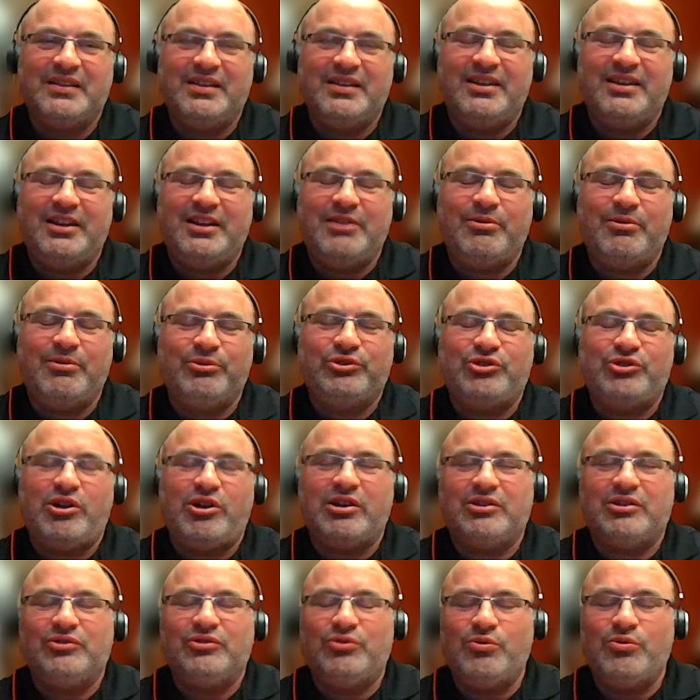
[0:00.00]
And I was
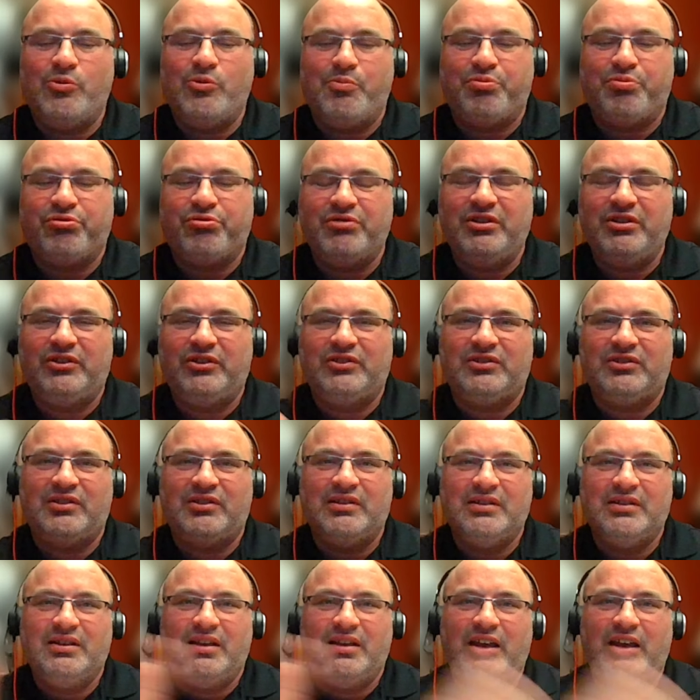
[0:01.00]
talking to a priest
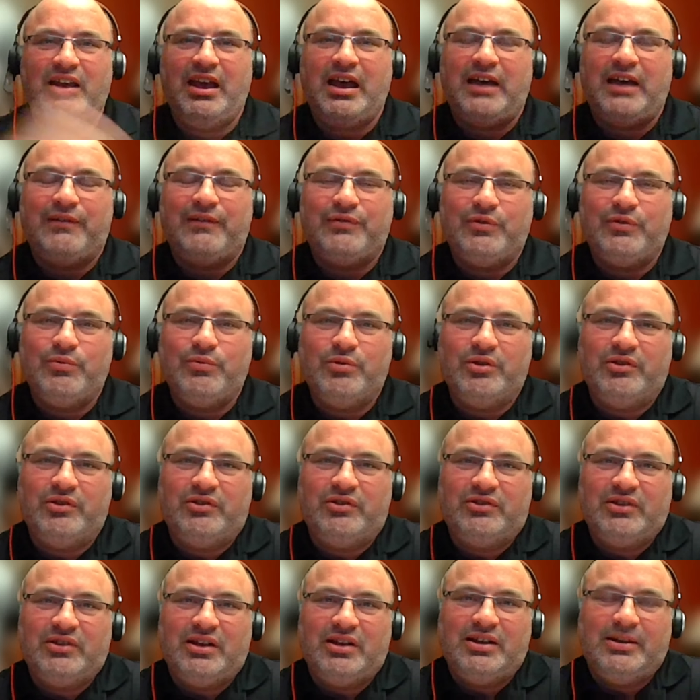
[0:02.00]
afterwards,
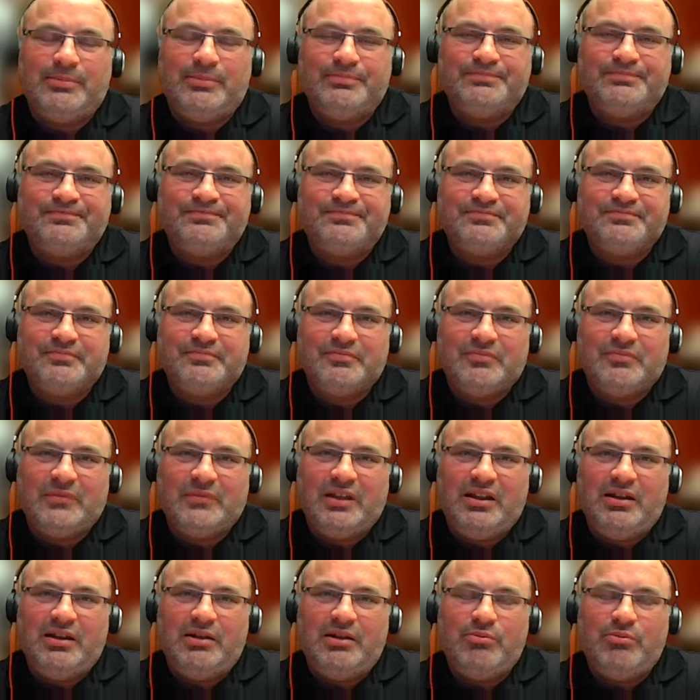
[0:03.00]
um,
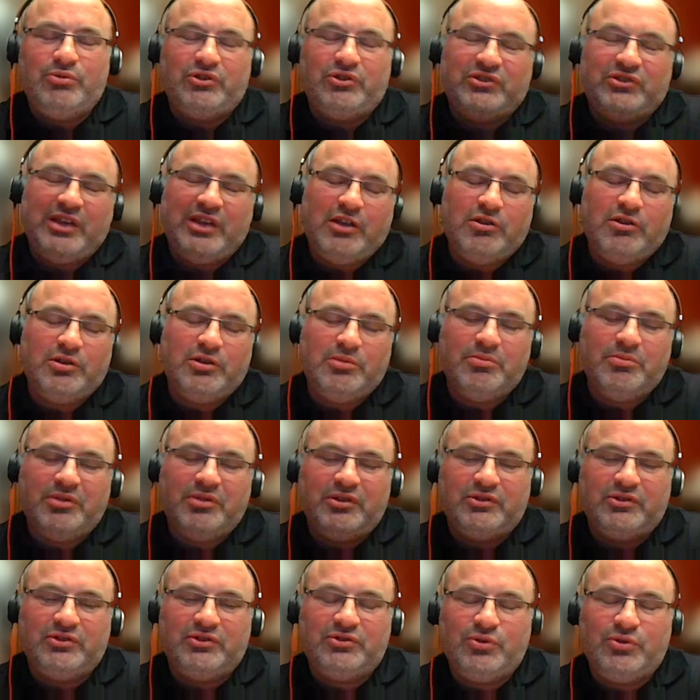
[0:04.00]
and and was telling him
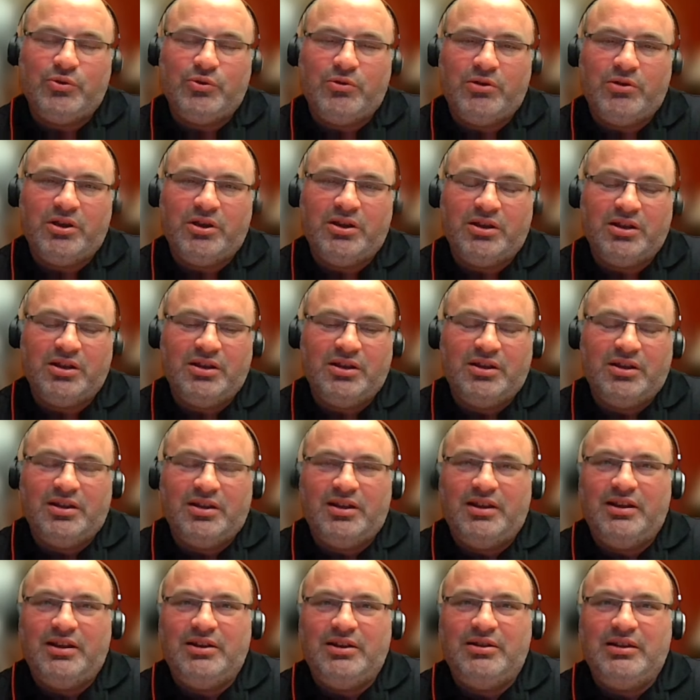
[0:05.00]
this story
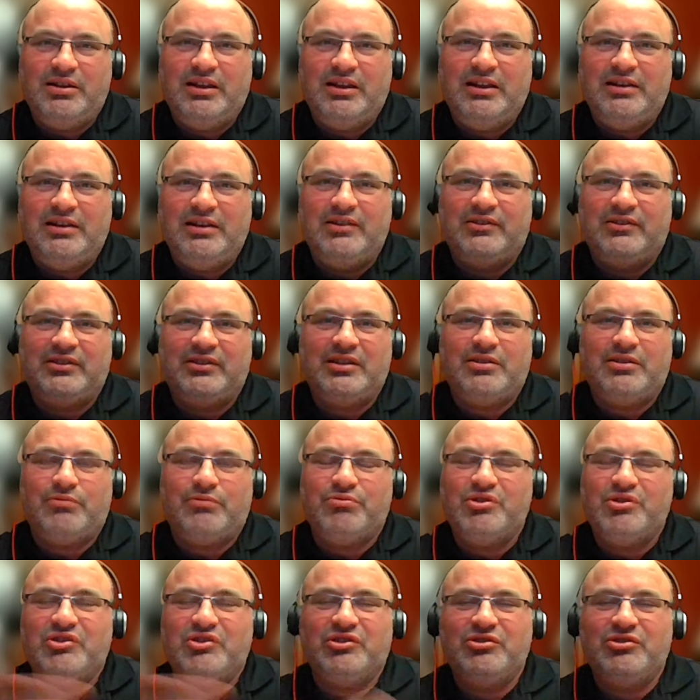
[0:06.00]
and he and he said the
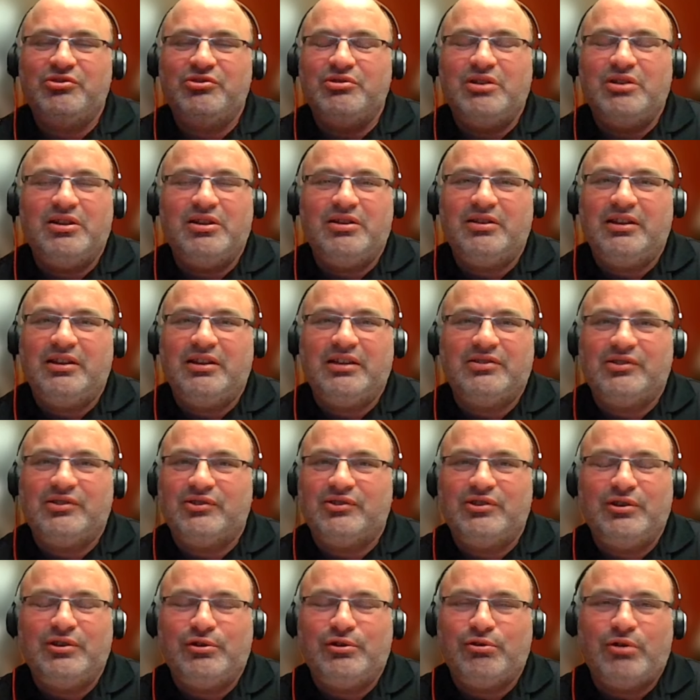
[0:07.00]
reason you didn't get to
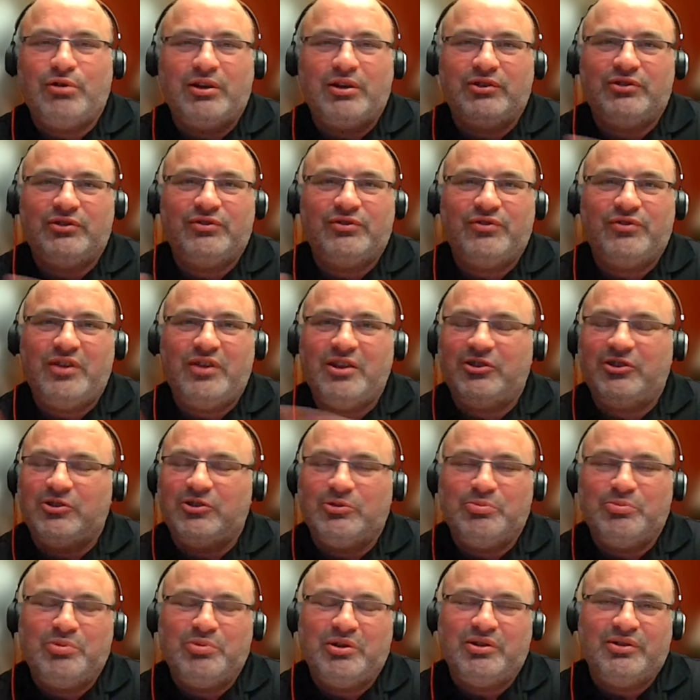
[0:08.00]
see Christ's face is
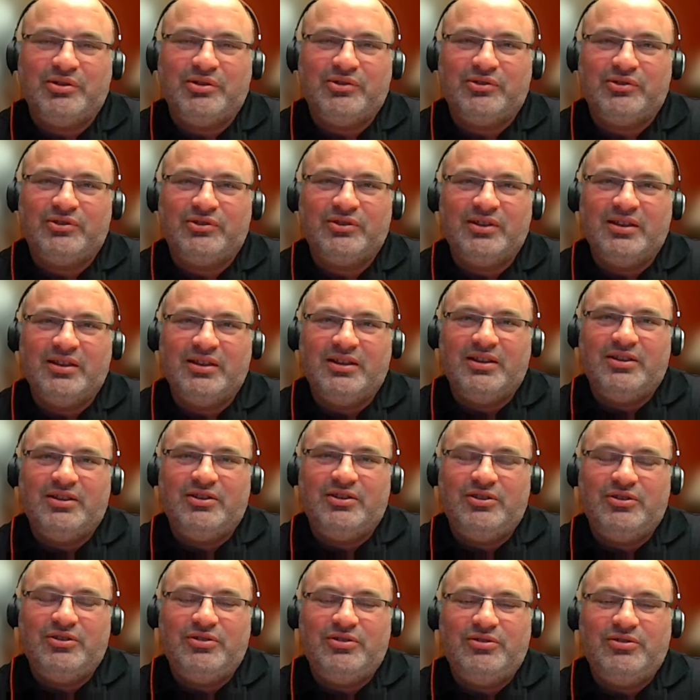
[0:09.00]
because
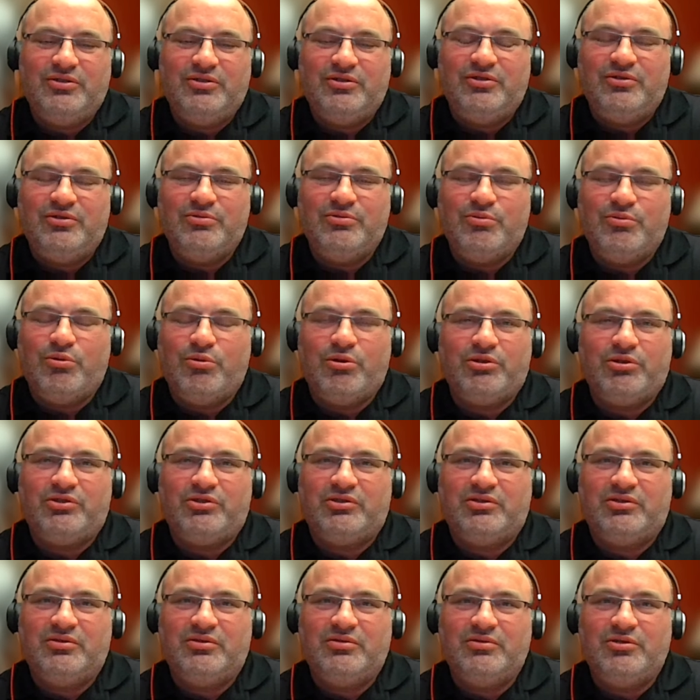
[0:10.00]
you you weren't
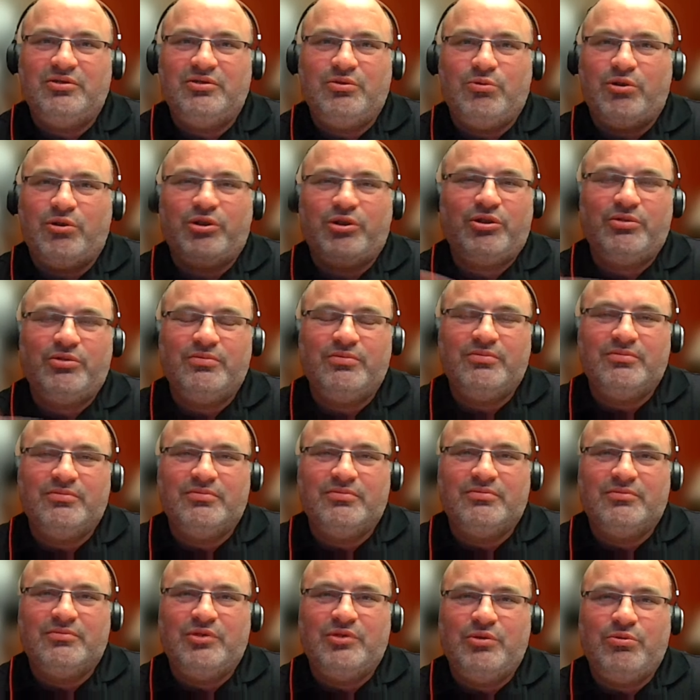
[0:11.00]
you weren't
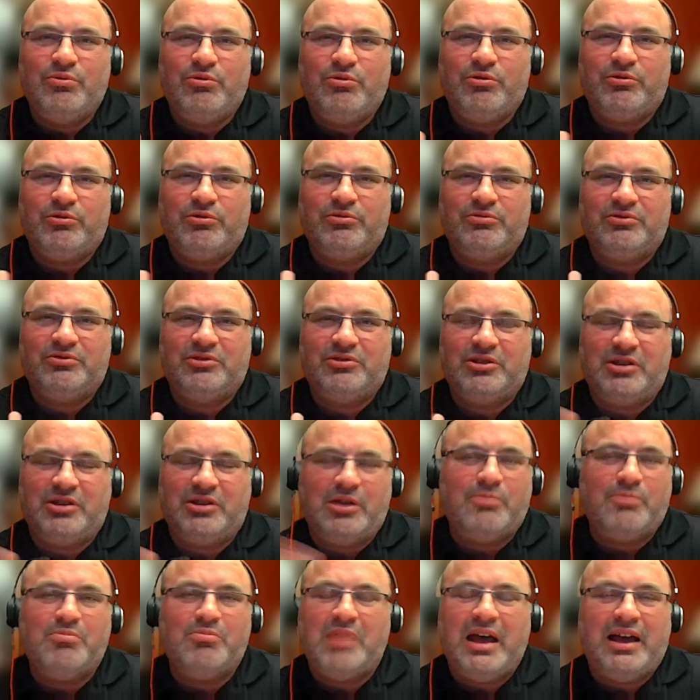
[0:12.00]
you were to
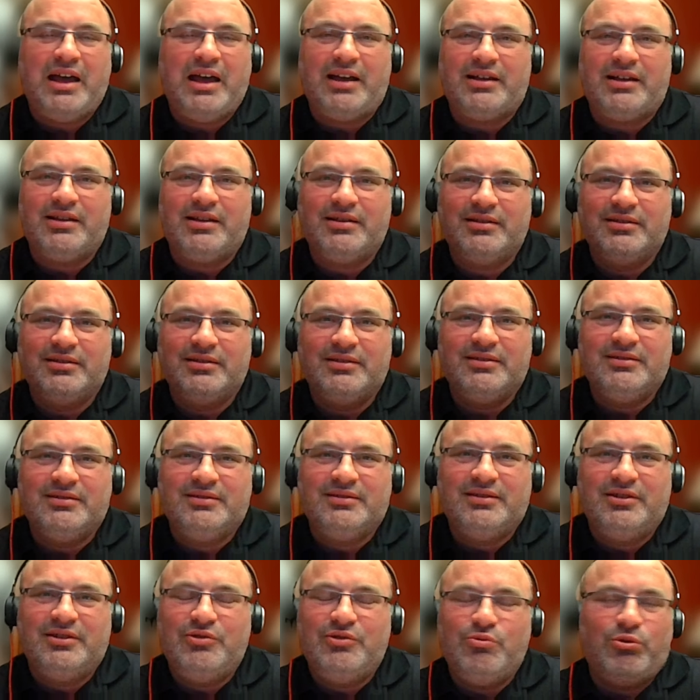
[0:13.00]
come back,
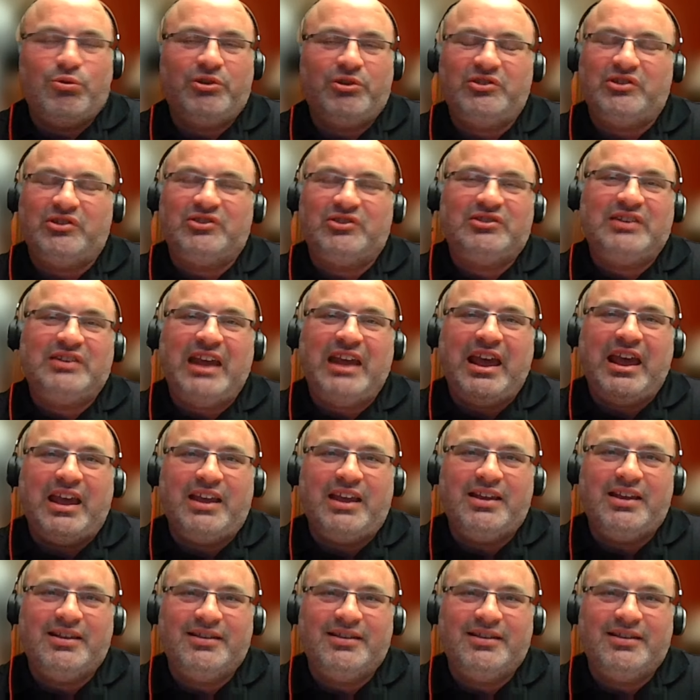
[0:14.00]
you weren't to stay.